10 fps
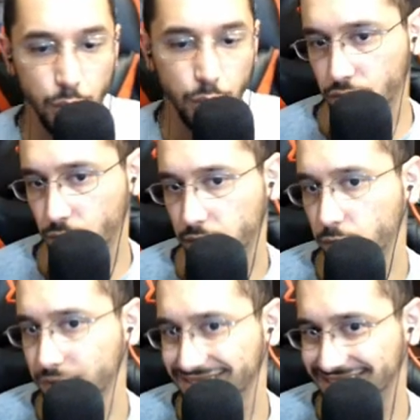Legend
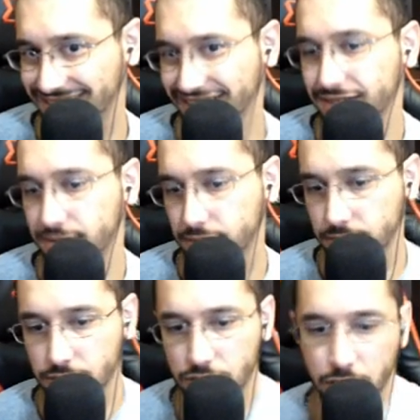3 was 6.
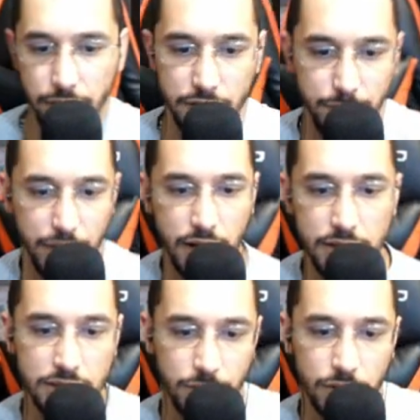So it is
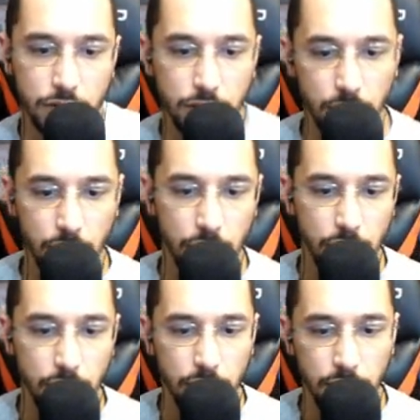possible.
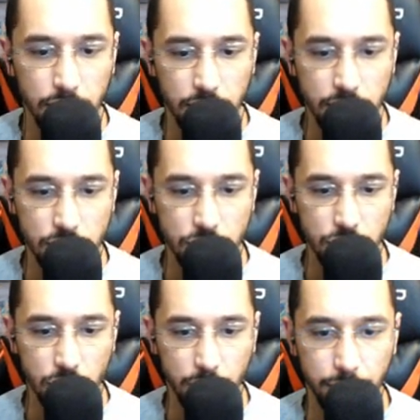It is
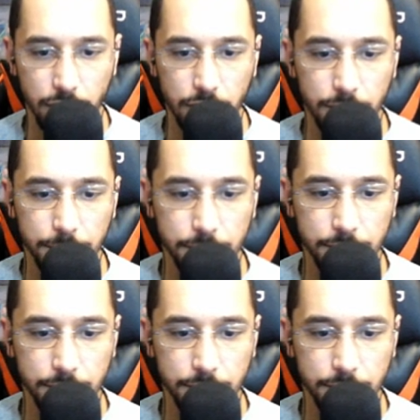doable.